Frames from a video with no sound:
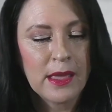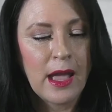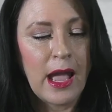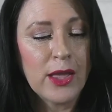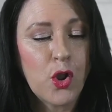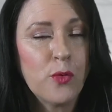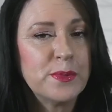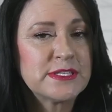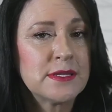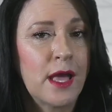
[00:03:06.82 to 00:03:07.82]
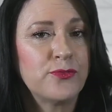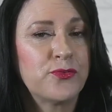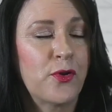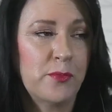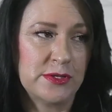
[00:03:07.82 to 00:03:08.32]
I hope it's not
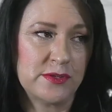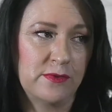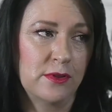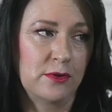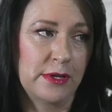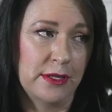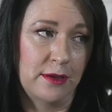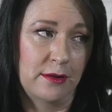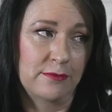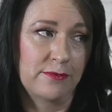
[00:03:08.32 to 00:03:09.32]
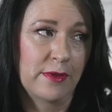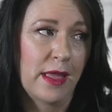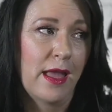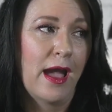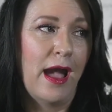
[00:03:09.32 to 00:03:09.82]
so much of a learning curve.
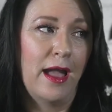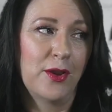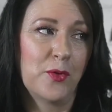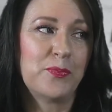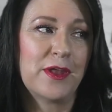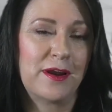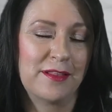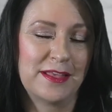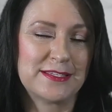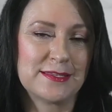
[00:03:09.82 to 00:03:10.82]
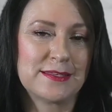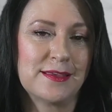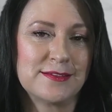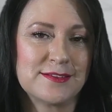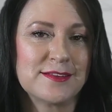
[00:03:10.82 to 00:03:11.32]
I hope that our
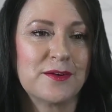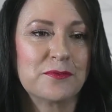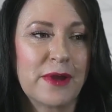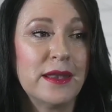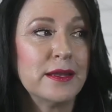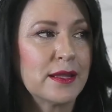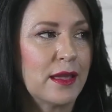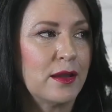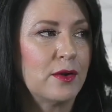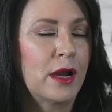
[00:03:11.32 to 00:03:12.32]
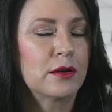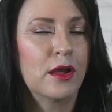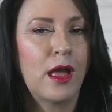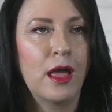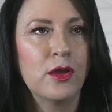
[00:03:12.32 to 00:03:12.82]
legislatures are ready to go.
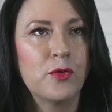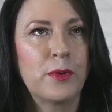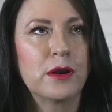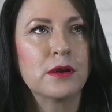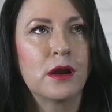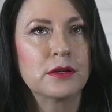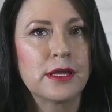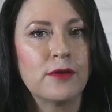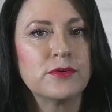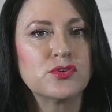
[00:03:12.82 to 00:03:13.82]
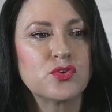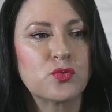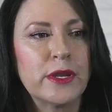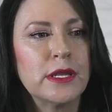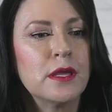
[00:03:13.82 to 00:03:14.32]
I hope our governors are
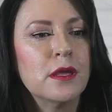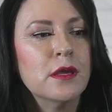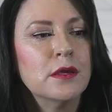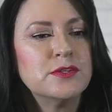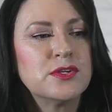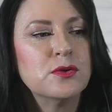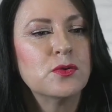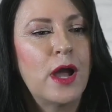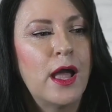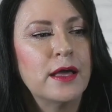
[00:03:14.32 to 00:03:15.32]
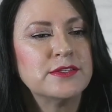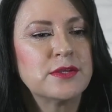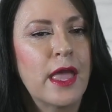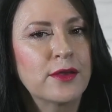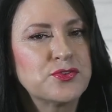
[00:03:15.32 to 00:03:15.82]
ready to
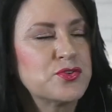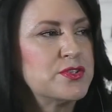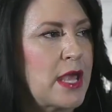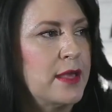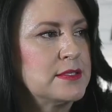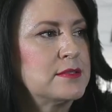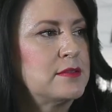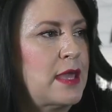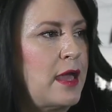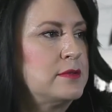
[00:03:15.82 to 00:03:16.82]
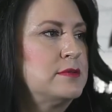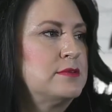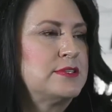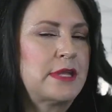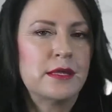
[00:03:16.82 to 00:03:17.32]
exercise that
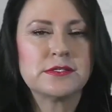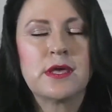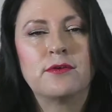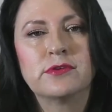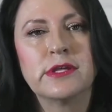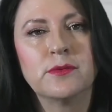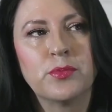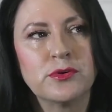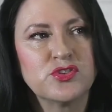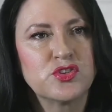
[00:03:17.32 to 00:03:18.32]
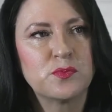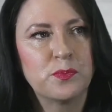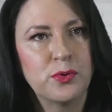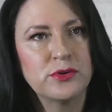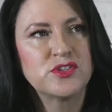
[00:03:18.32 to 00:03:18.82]
state sovereignty and push
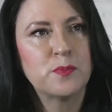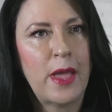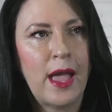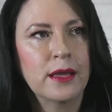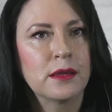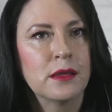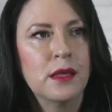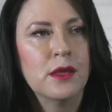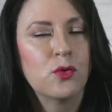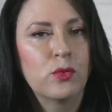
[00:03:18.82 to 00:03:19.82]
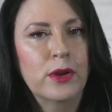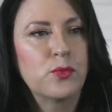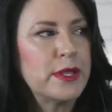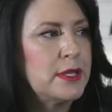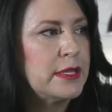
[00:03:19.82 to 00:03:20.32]
back where
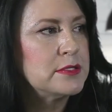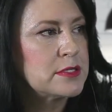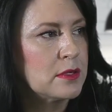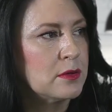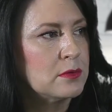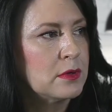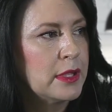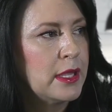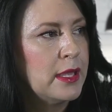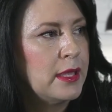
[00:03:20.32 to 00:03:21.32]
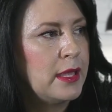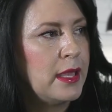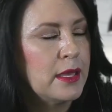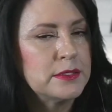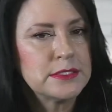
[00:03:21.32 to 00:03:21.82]
we need to.
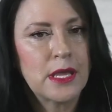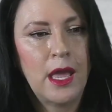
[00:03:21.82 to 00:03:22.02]
And